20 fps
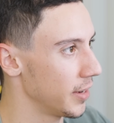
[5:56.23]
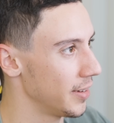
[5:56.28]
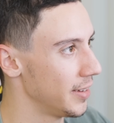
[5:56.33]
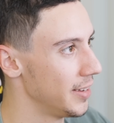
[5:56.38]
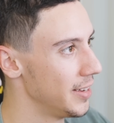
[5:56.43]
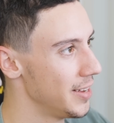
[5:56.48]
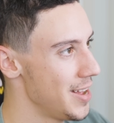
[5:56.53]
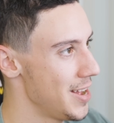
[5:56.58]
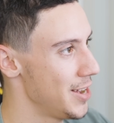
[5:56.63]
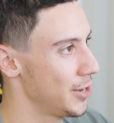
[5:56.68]
It
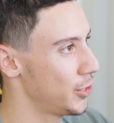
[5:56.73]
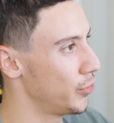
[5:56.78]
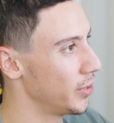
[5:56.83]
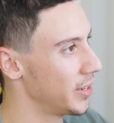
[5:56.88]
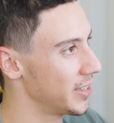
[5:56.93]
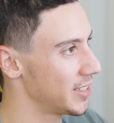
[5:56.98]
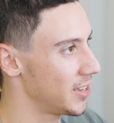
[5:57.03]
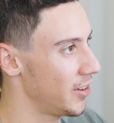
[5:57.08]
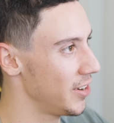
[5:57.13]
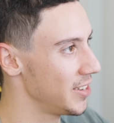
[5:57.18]

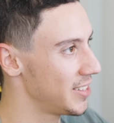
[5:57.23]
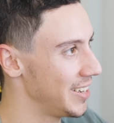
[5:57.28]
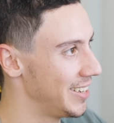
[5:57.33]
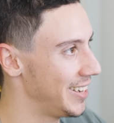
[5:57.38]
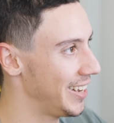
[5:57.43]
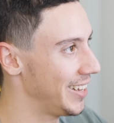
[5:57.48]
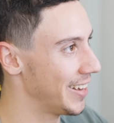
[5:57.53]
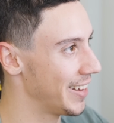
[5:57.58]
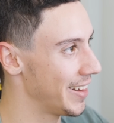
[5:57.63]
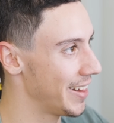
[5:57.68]
triggers their
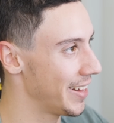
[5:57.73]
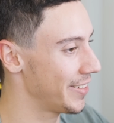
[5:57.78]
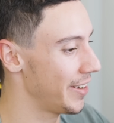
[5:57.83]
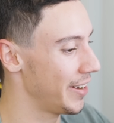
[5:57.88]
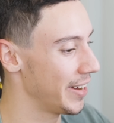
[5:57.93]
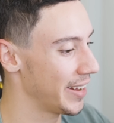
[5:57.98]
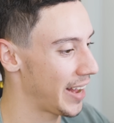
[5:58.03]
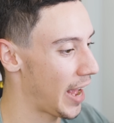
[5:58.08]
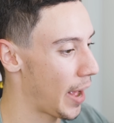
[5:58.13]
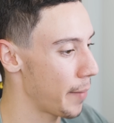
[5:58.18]
ACD that they're
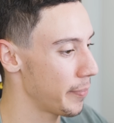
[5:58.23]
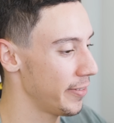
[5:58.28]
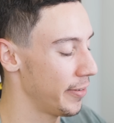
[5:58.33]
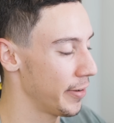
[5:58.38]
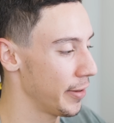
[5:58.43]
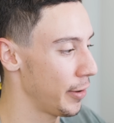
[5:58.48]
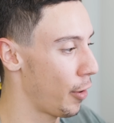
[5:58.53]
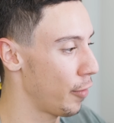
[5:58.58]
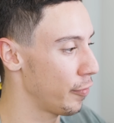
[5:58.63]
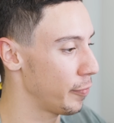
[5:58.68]
turning caps
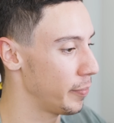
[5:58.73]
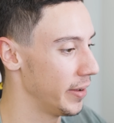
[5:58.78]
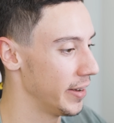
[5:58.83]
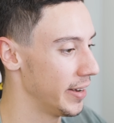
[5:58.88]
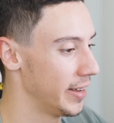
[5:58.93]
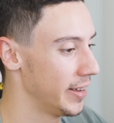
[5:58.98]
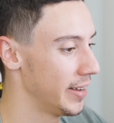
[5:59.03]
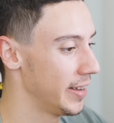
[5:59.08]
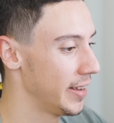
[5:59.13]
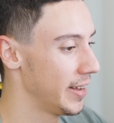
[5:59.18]
on and off,
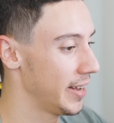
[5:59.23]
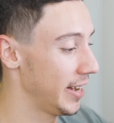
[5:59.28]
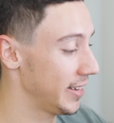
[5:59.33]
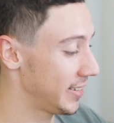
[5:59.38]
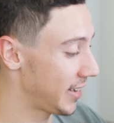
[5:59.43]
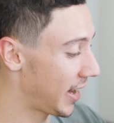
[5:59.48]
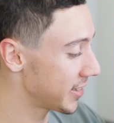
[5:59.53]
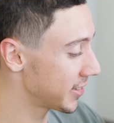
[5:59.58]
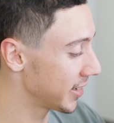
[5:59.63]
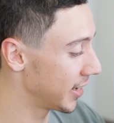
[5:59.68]
but
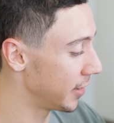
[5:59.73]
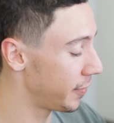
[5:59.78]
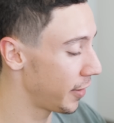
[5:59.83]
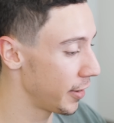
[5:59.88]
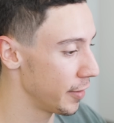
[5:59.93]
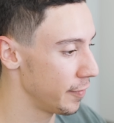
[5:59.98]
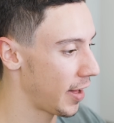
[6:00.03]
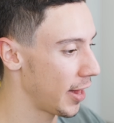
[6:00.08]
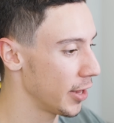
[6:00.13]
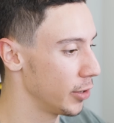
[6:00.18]
it's actually in a
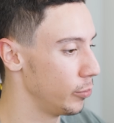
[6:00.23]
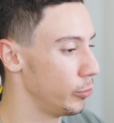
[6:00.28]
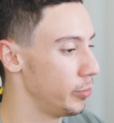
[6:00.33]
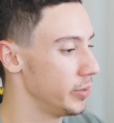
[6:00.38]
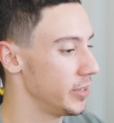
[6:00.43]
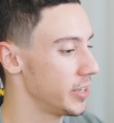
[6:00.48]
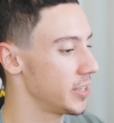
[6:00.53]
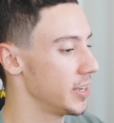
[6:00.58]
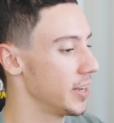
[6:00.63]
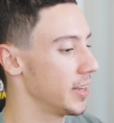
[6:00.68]
very valuable
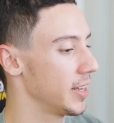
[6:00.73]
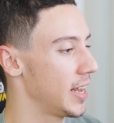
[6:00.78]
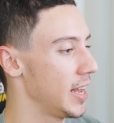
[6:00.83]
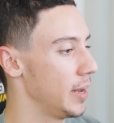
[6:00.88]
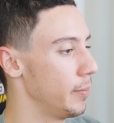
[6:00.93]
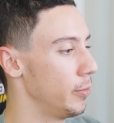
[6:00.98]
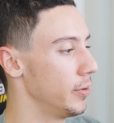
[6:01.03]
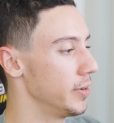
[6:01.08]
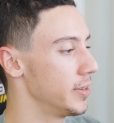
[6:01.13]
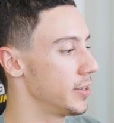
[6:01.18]
position to the
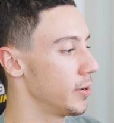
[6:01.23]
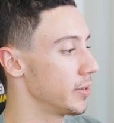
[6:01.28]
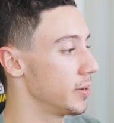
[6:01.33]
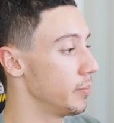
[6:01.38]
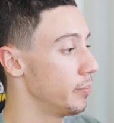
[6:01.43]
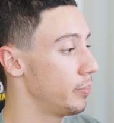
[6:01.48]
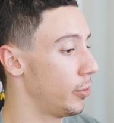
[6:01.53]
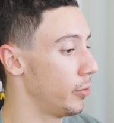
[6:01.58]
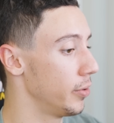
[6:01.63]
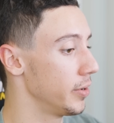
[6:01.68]
keyboard. So
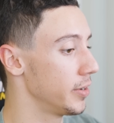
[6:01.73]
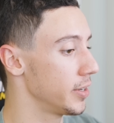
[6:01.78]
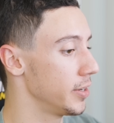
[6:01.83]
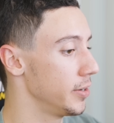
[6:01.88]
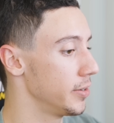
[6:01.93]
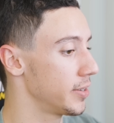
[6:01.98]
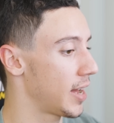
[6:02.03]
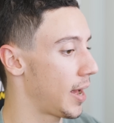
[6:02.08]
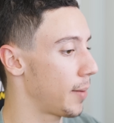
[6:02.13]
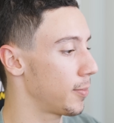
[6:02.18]
it's important
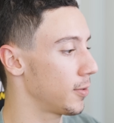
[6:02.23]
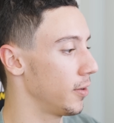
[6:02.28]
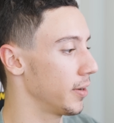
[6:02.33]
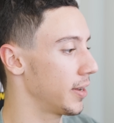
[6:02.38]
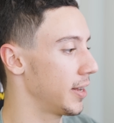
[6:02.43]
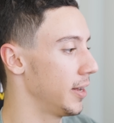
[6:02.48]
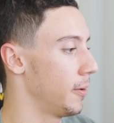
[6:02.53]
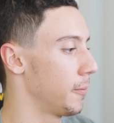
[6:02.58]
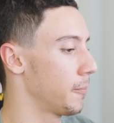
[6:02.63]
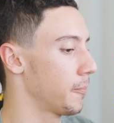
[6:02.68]
to use caps
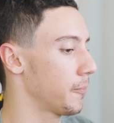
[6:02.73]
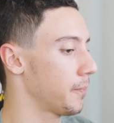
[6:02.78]
lock here.